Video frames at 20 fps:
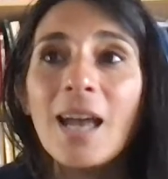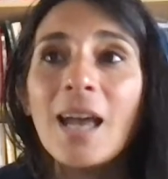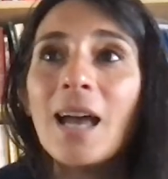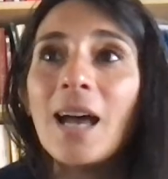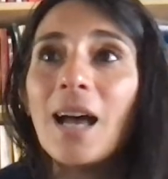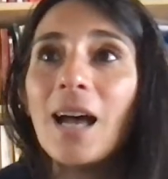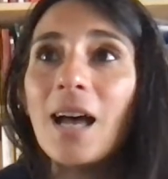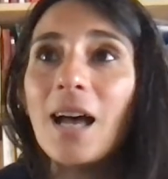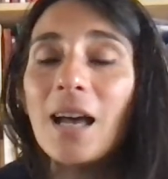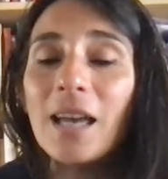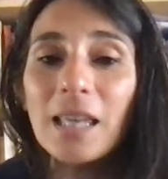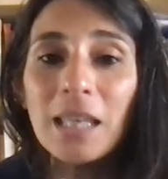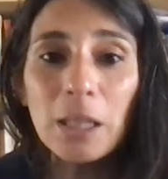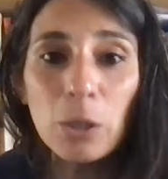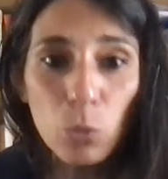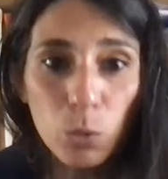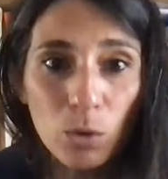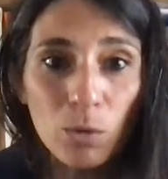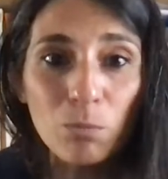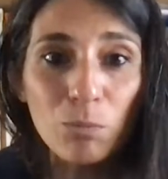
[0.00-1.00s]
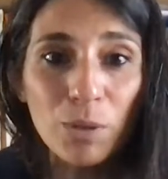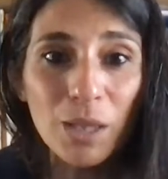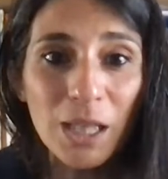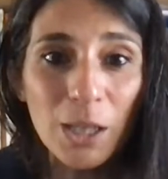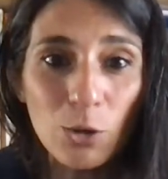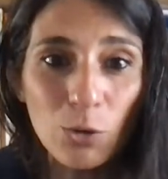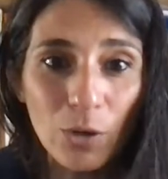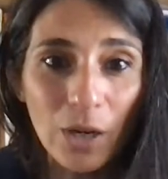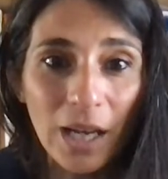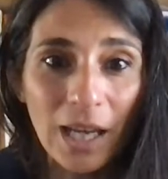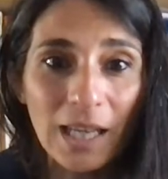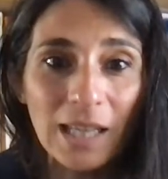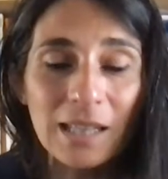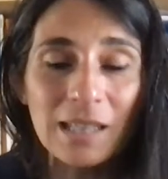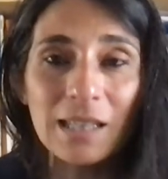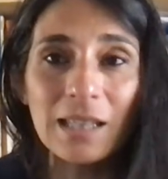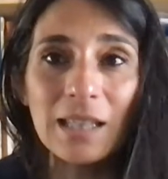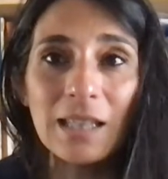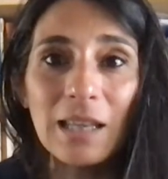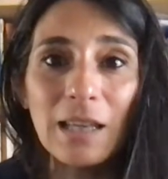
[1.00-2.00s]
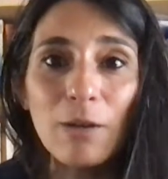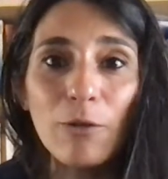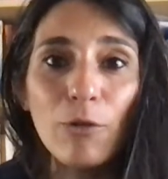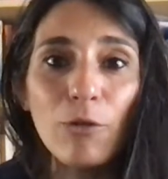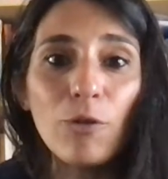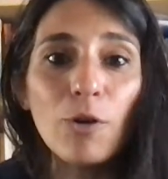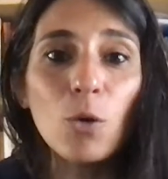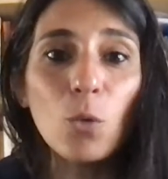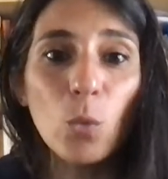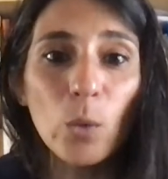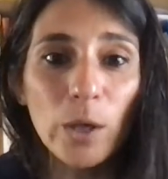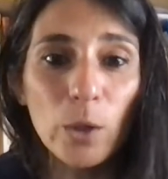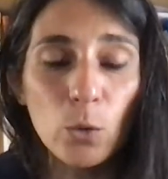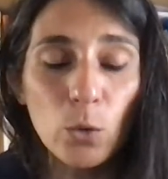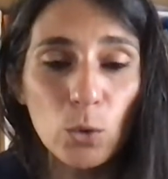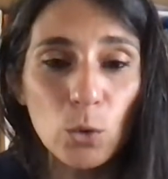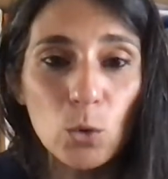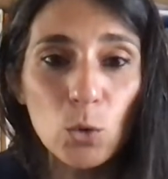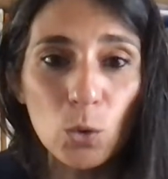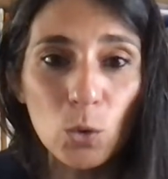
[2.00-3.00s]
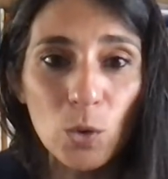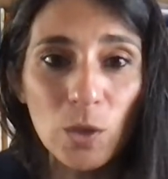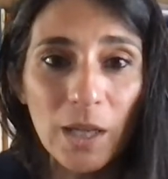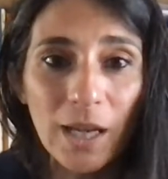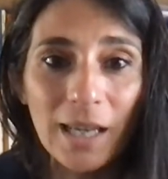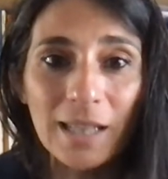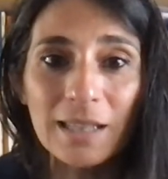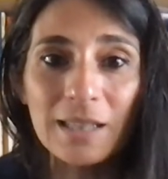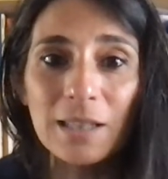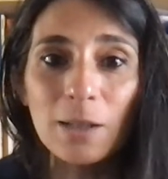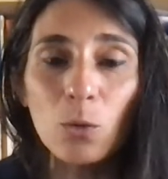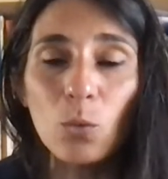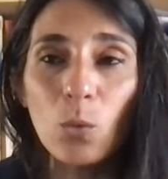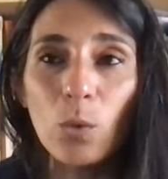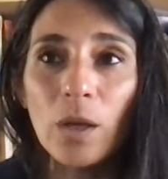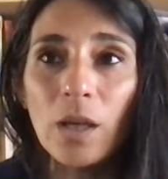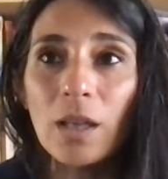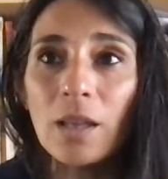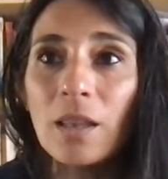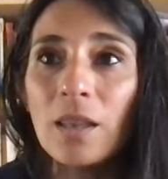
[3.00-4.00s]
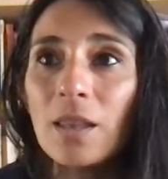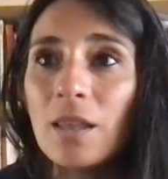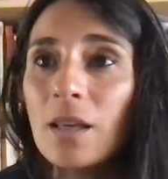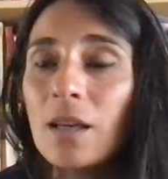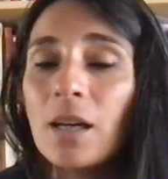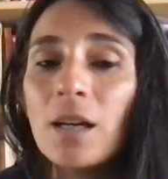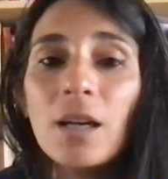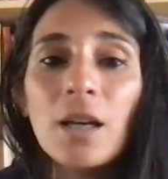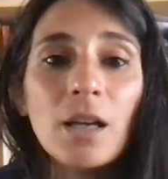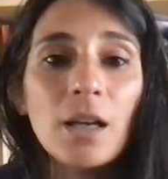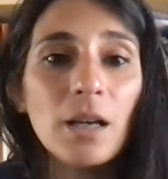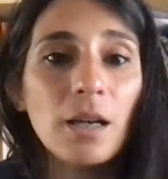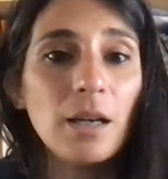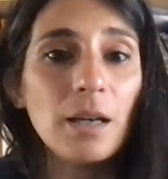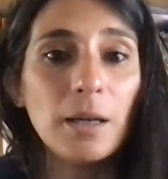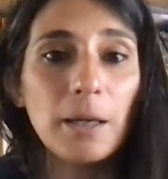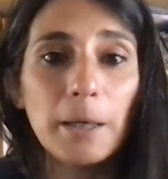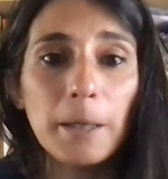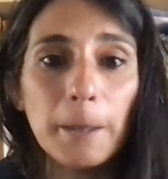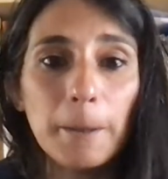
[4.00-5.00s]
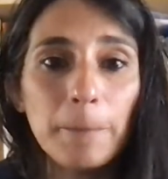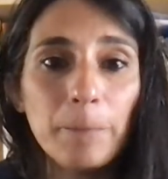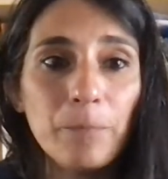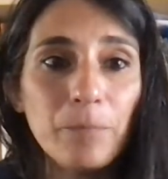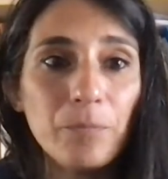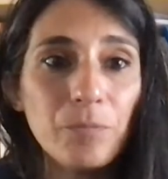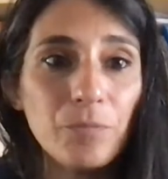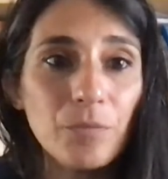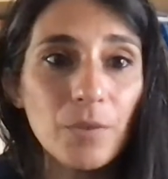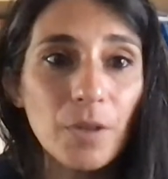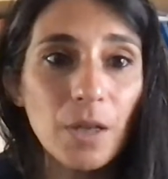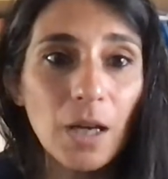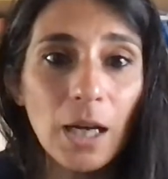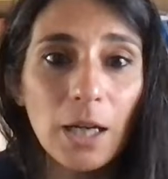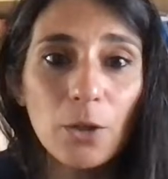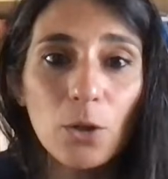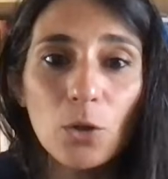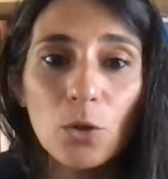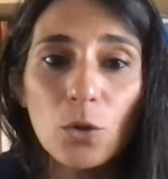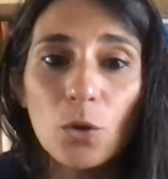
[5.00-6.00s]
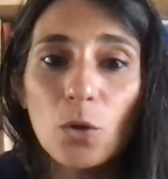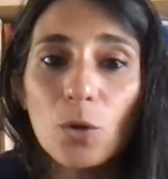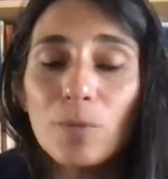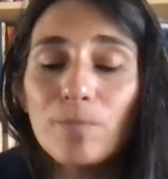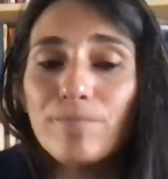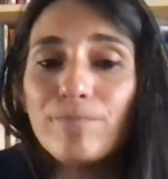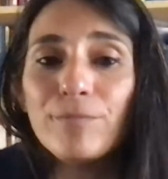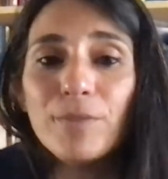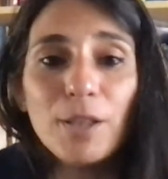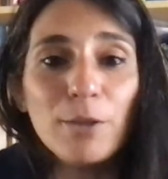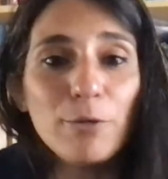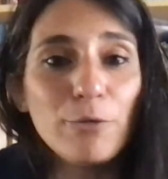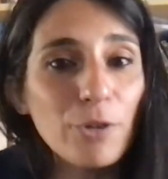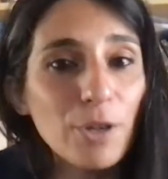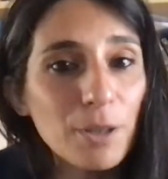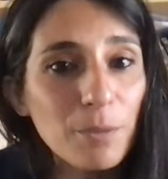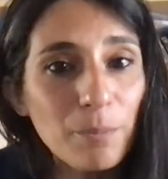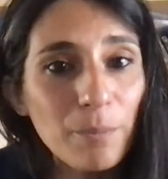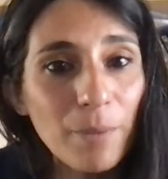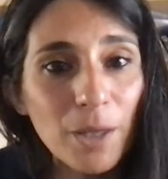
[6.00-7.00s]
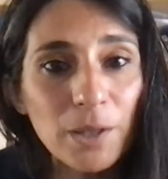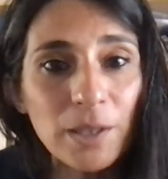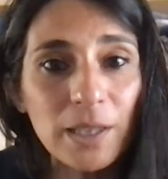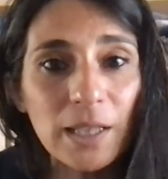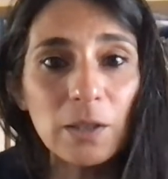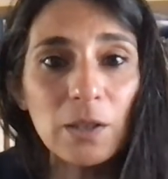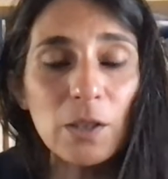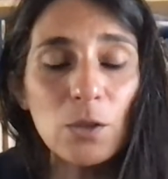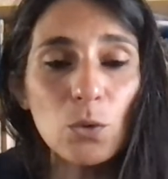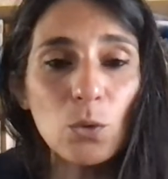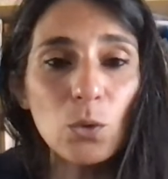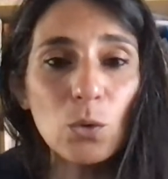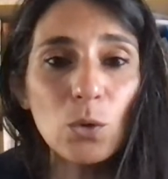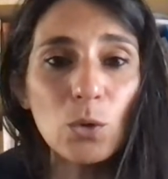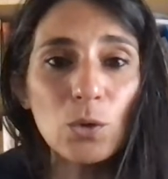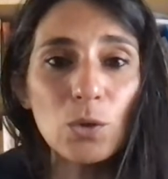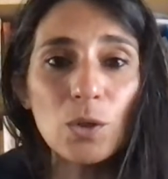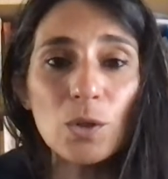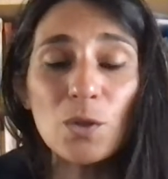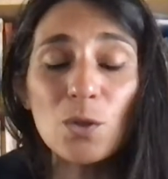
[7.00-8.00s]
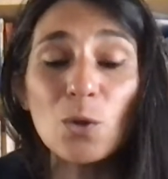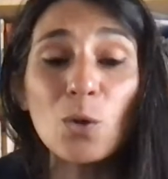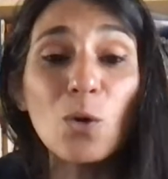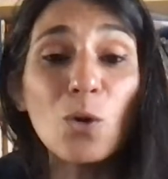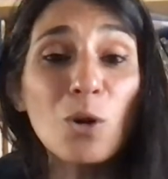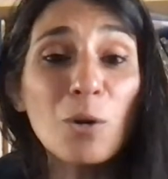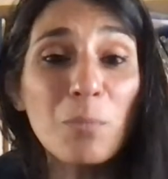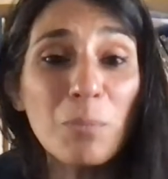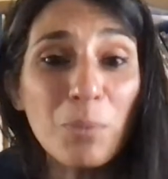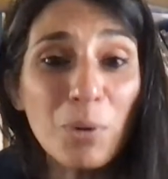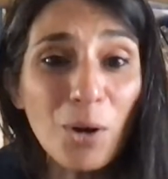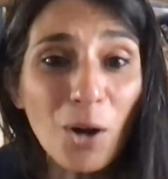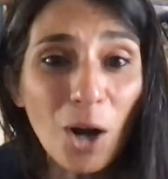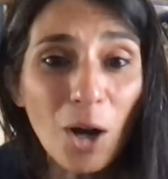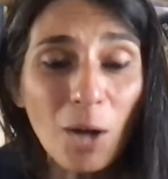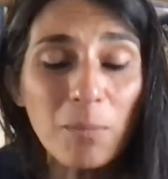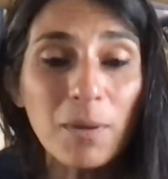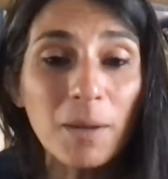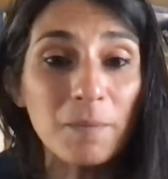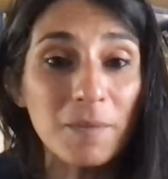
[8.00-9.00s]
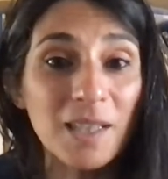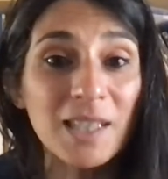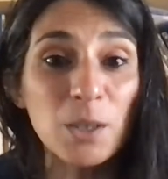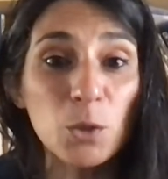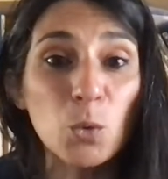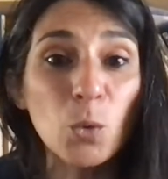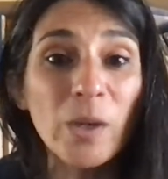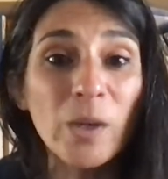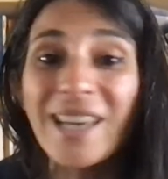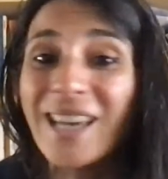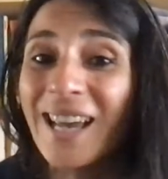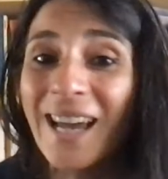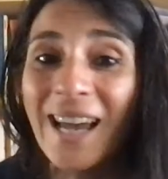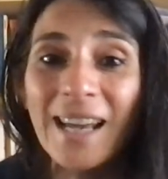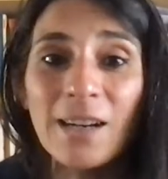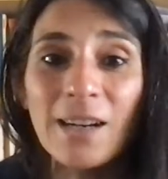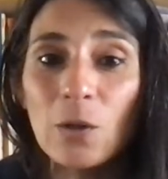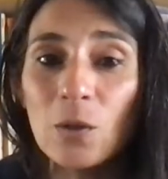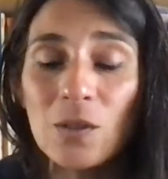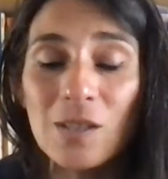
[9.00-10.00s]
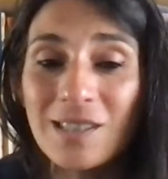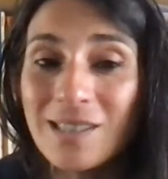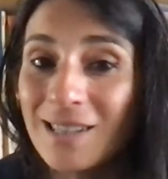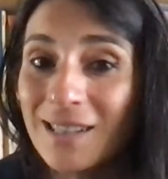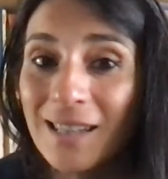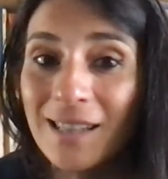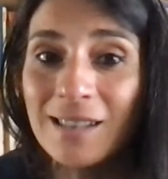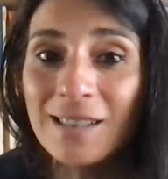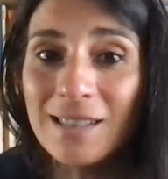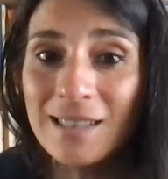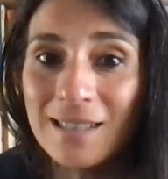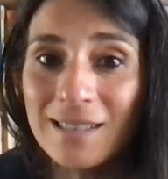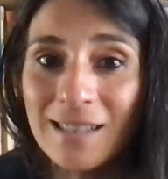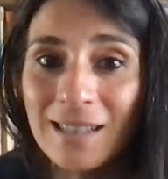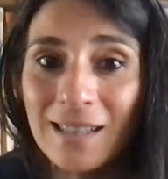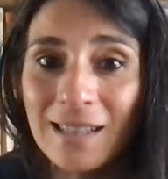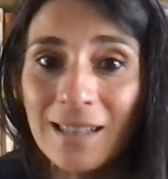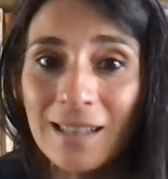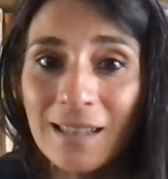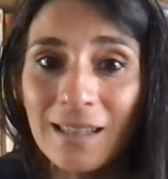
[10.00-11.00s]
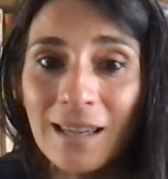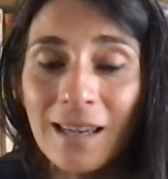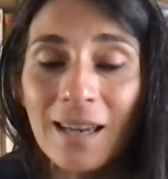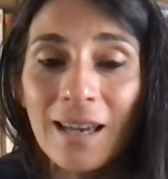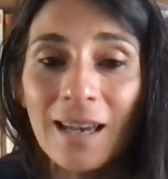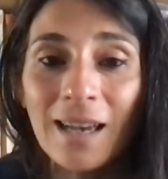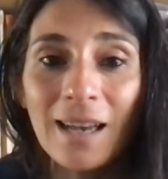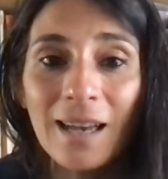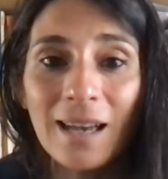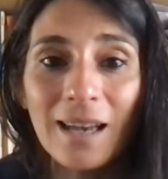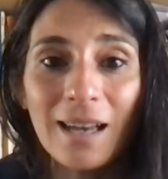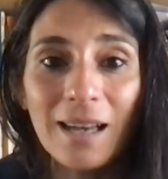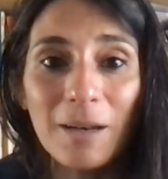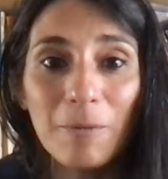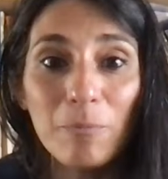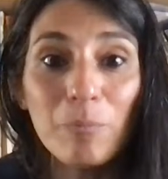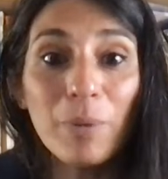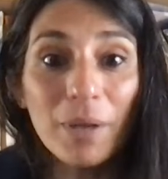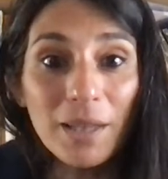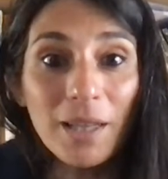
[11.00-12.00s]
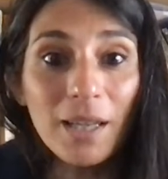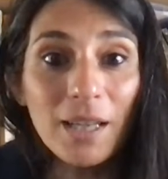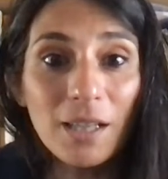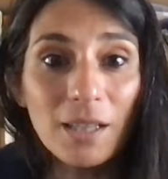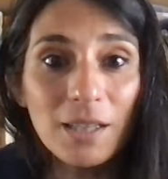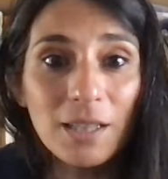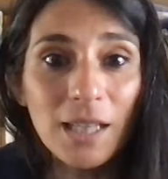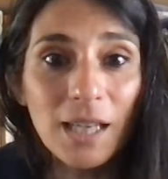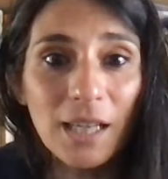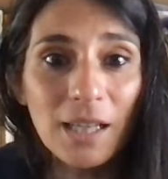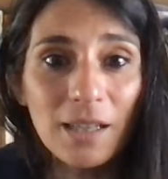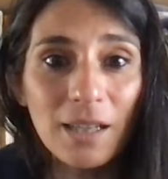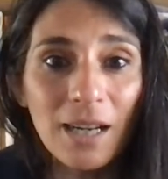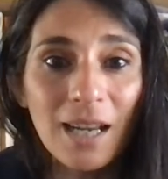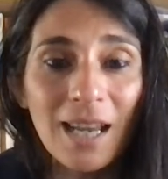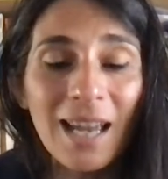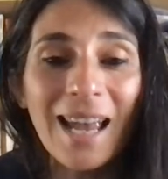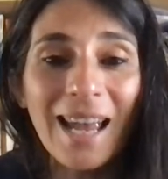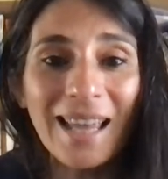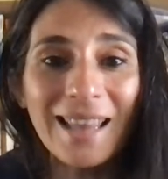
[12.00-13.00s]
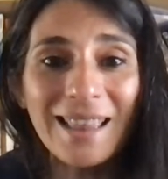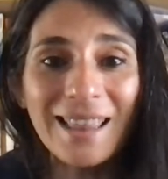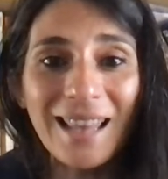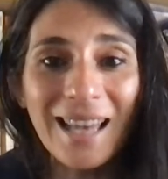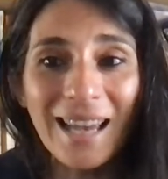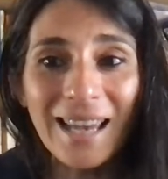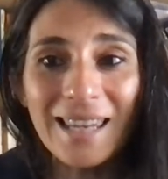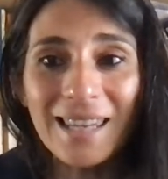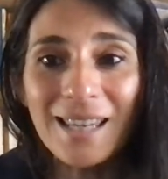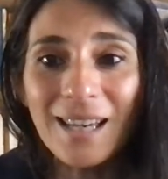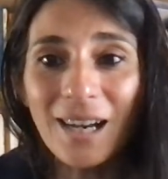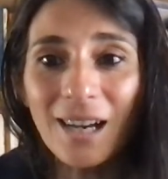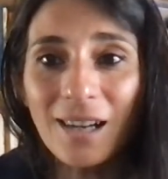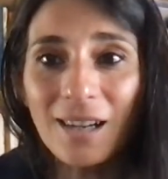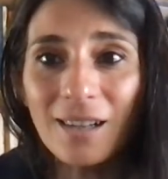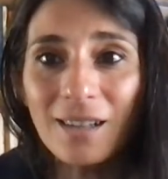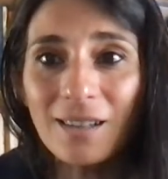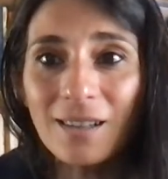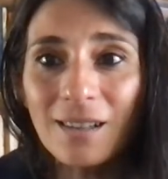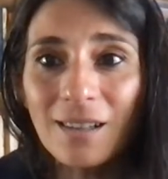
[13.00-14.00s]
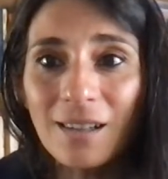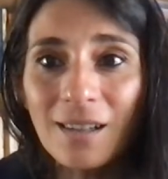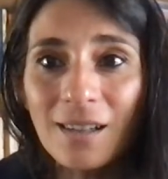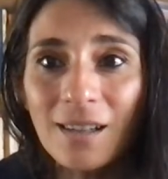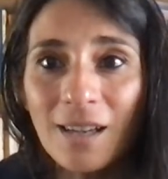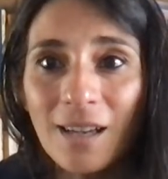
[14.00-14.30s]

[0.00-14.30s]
It would be great if we could do that with, I don't know, different mental disorders or problems that we cannot still see, but they are there and they are